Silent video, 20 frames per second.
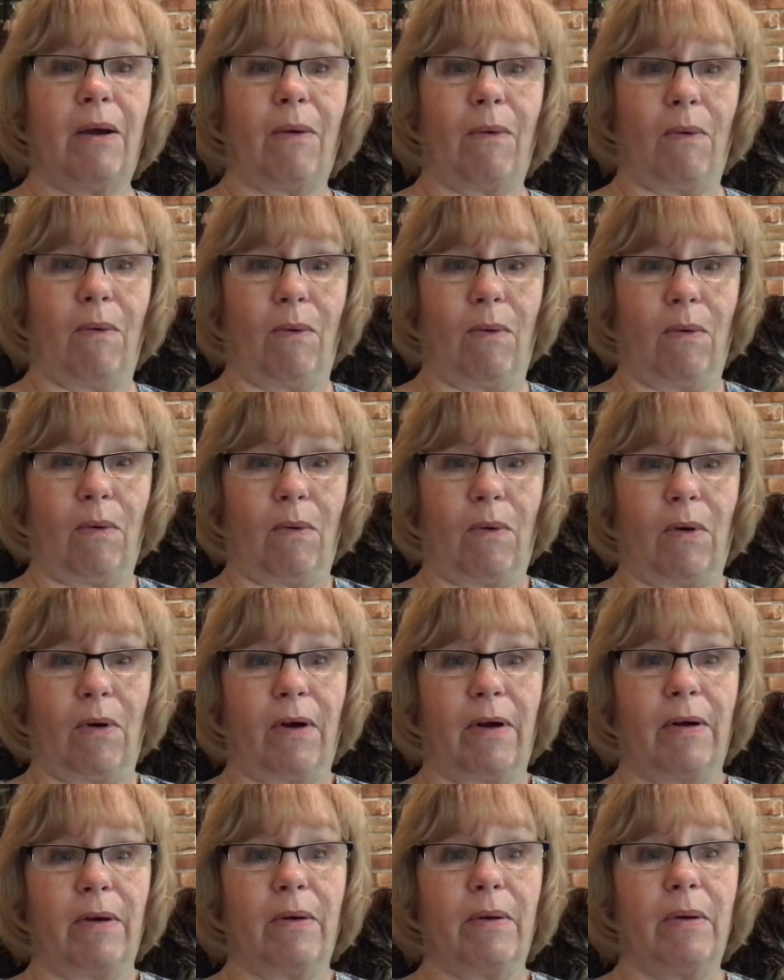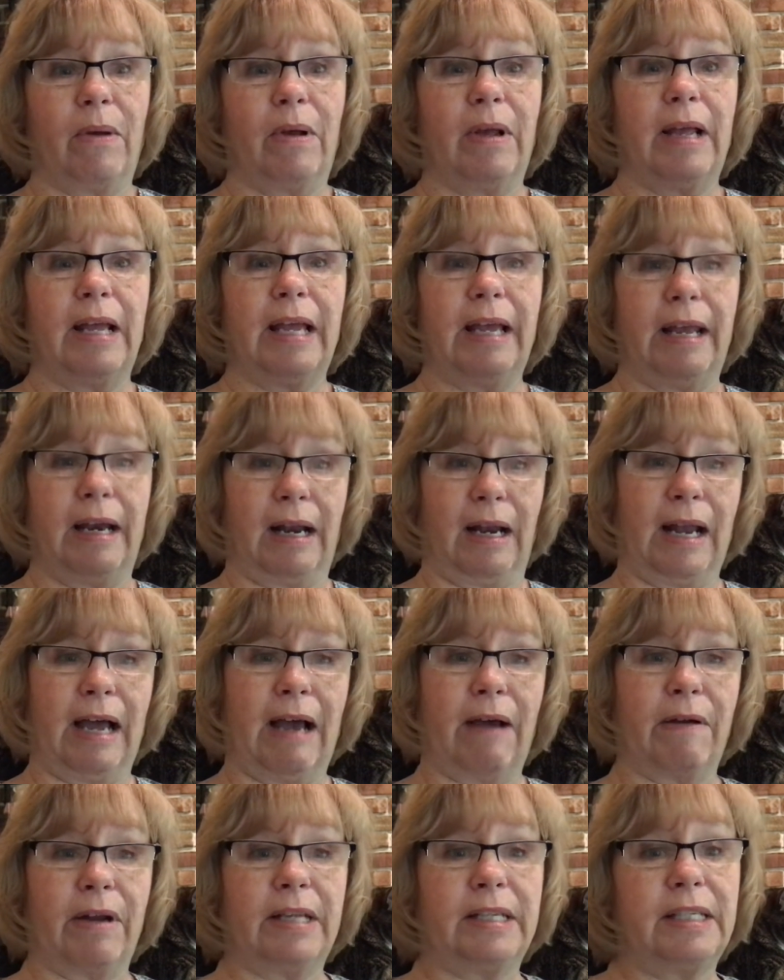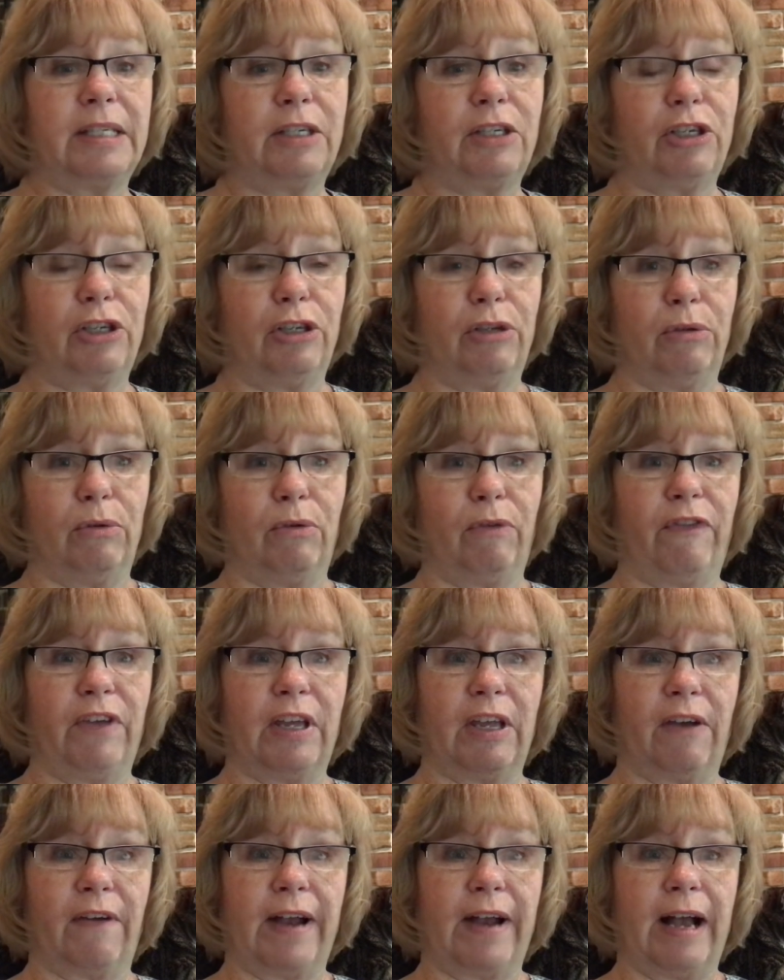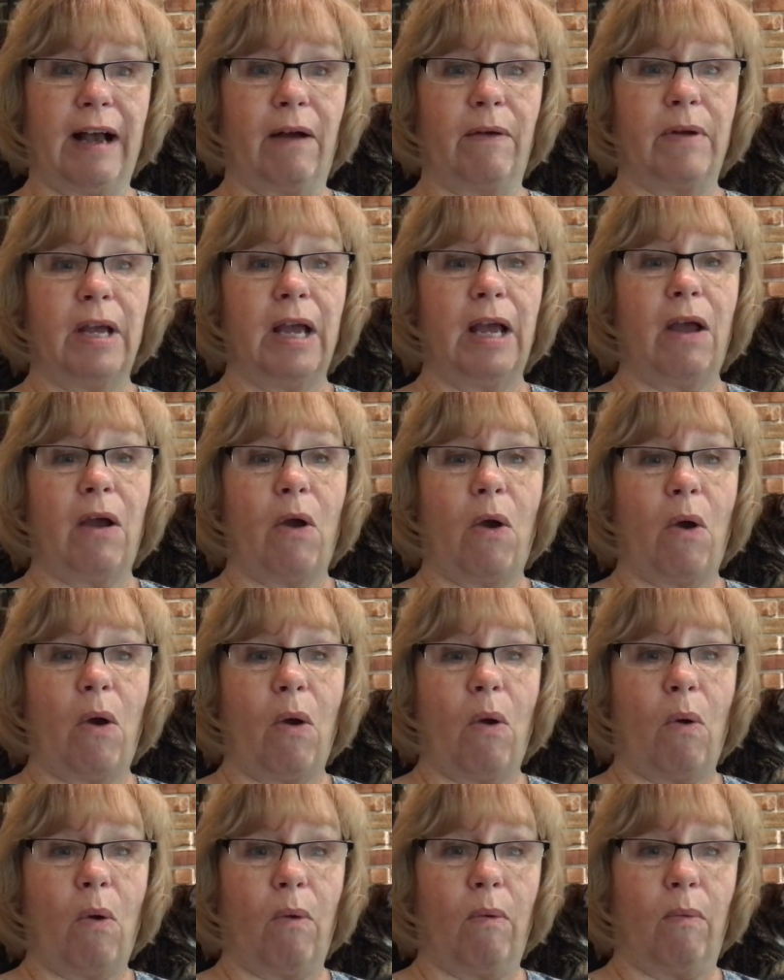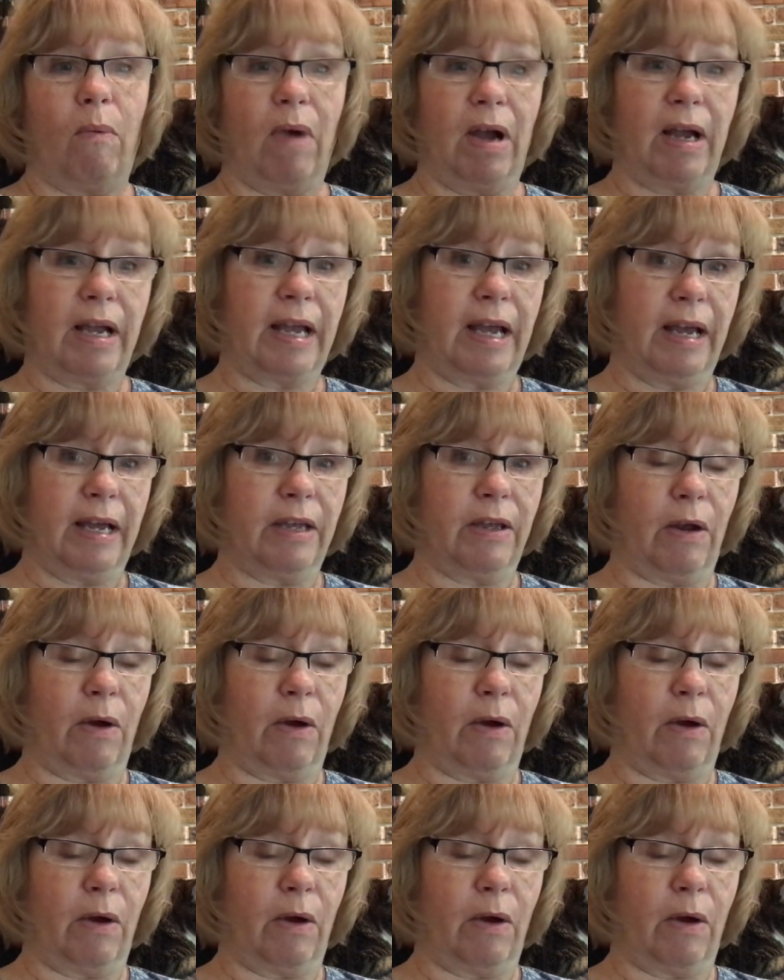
or it allowed us to figure out what kind